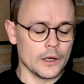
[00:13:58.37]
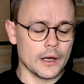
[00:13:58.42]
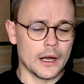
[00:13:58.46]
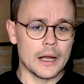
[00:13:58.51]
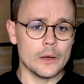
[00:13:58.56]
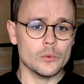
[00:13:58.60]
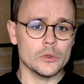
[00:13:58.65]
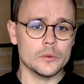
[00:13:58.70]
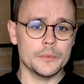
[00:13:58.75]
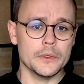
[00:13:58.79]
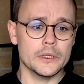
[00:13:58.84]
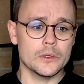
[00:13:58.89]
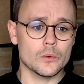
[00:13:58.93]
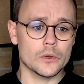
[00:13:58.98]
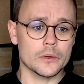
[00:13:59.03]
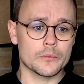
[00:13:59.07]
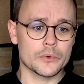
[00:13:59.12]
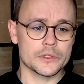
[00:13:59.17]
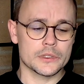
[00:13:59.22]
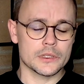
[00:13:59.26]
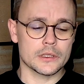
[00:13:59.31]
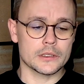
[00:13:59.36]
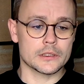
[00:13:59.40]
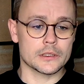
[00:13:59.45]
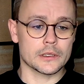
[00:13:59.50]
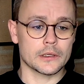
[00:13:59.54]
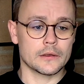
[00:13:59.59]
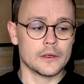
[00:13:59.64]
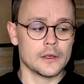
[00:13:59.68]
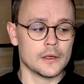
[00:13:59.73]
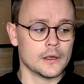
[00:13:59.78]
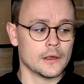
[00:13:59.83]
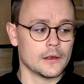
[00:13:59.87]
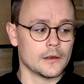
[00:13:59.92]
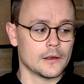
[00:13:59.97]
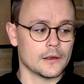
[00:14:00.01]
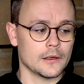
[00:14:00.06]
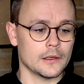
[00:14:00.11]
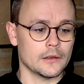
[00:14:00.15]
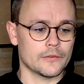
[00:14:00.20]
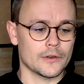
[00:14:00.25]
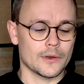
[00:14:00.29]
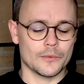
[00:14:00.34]
I will be the one presenting,
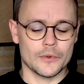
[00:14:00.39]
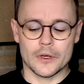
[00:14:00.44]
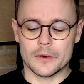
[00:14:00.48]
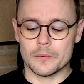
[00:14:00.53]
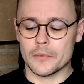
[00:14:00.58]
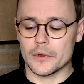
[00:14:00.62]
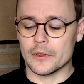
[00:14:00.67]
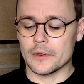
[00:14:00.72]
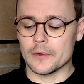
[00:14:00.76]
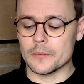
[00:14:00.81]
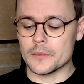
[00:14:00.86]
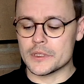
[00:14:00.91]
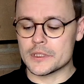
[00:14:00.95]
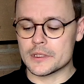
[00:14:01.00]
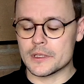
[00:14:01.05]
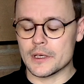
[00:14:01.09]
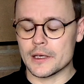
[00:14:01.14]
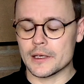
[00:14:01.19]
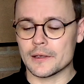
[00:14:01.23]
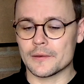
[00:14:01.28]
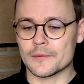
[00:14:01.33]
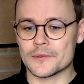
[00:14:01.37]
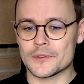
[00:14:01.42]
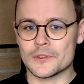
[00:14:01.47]
if I'm not mistaken.